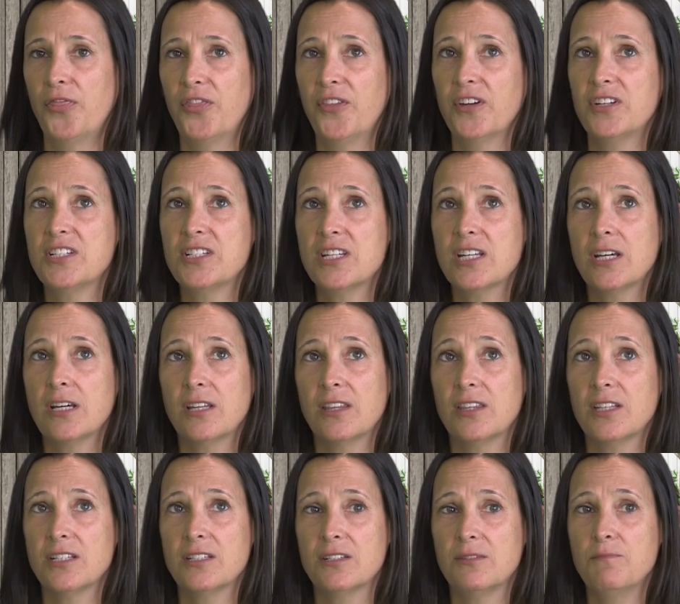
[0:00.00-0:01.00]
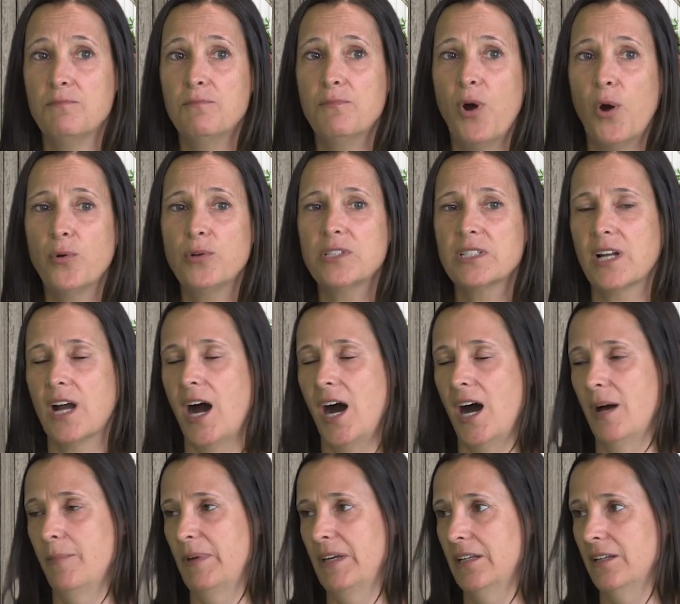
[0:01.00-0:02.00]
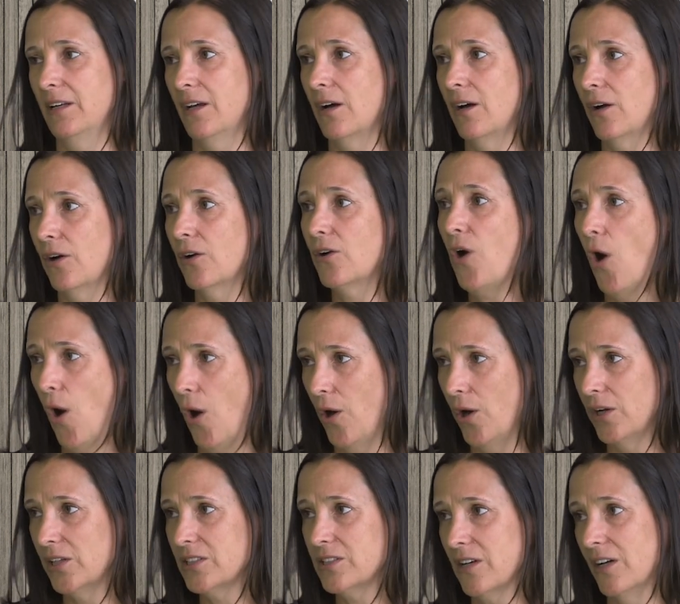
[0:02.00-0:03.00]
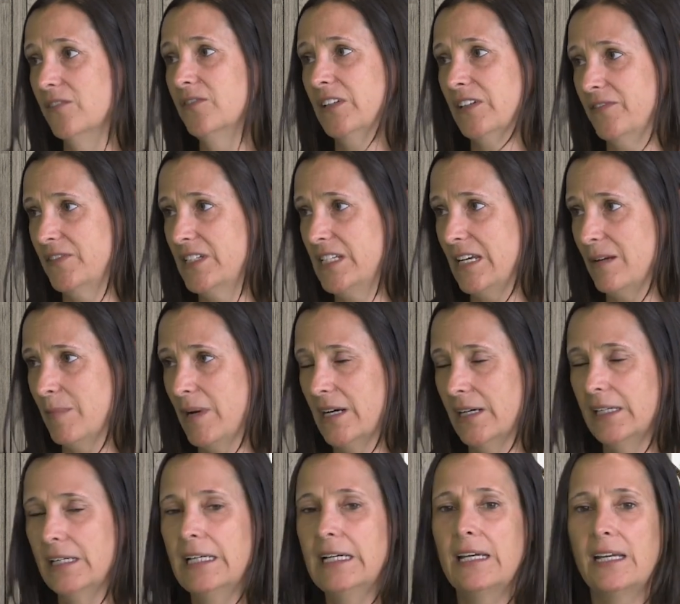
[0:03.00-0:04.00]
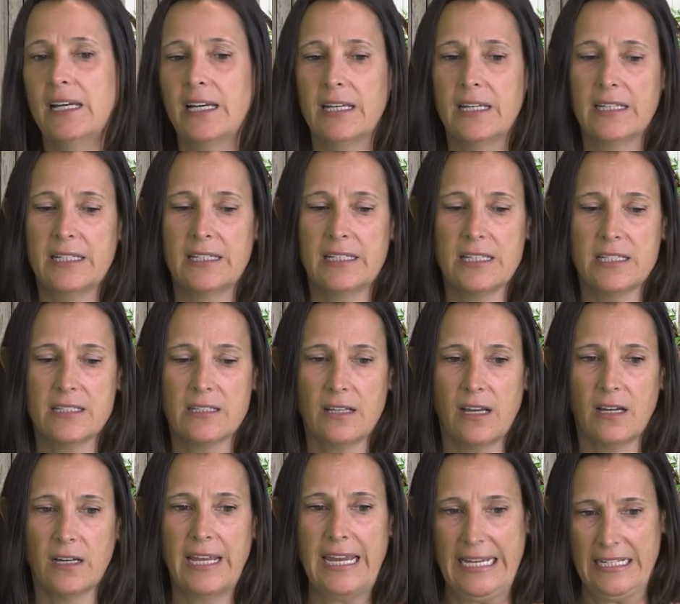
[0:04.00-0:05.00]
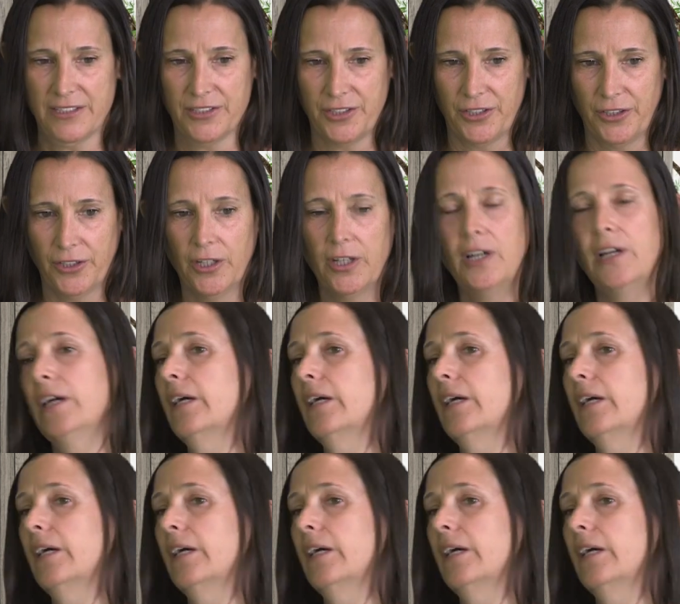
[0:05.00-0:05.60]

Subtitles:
The most common cause of lymphedema is cancer.